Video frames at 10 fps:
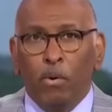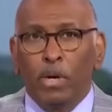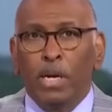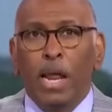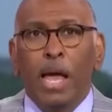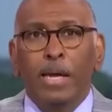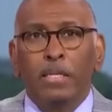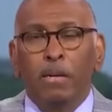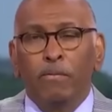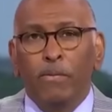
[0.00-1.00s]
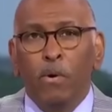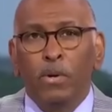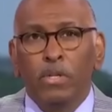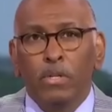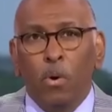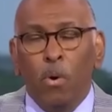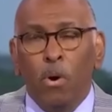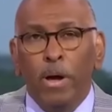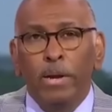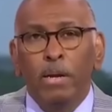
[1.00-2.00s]
organized and focused
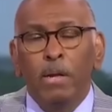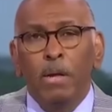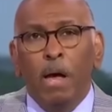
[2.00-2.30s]
on